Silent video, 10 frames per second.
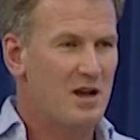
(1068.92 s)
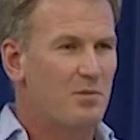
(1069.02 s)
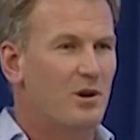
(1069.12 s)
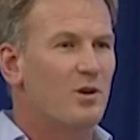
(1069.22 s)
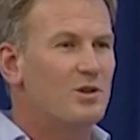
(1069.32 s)

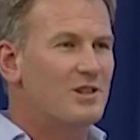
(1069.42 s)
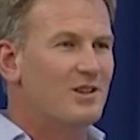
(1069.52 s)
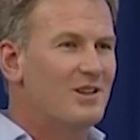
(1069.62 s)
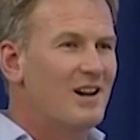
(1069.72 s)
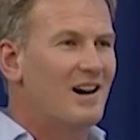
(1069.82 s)
but
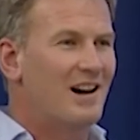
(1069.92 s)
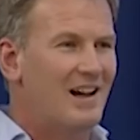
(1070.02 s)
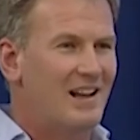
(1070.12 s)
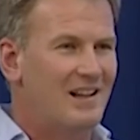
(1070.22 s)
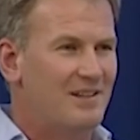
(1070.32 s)
also
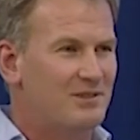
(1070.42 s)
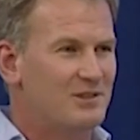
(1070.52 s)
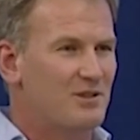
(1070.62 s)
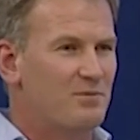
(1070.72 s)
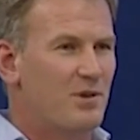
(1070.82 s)
higher
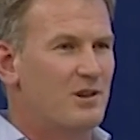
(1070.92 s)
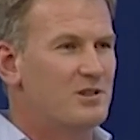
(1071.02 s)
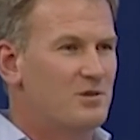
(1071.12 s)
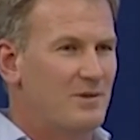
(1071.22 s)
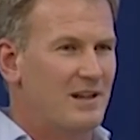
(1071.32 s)
levels of
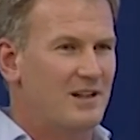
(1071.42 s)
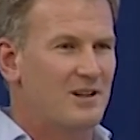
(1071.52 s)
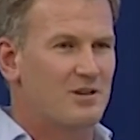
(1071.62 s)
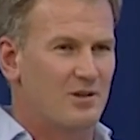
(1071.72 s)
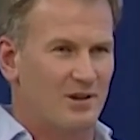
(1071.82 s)
post
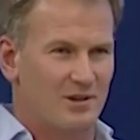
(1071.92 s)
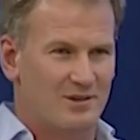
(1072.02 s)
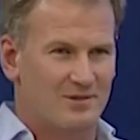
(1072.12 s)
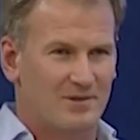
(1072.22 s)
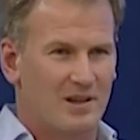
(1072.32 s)
traumatic growth
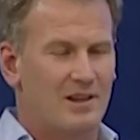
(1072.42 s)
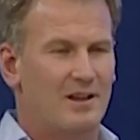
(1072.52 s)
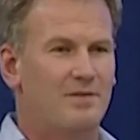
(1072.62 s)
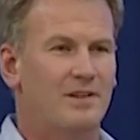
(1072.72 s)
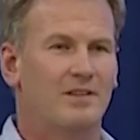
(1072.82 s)

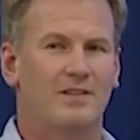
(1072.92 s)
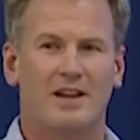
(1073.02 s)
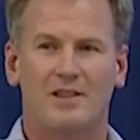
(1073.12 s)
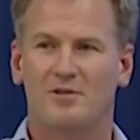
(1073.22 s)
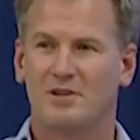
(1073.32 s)
they feel that
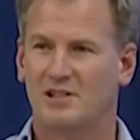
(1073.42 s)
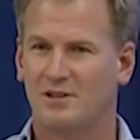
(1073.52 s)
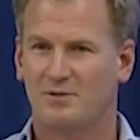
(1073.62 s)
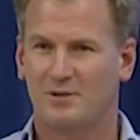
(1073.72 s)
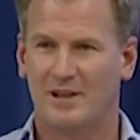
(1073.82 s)
they're the
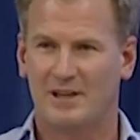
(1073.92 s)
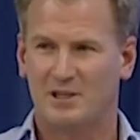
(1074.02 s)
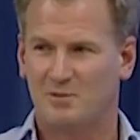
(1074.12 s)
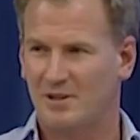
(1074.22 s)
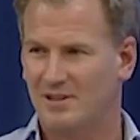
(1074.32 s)
richer for that
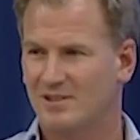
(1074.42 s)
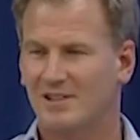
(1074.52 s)
experience.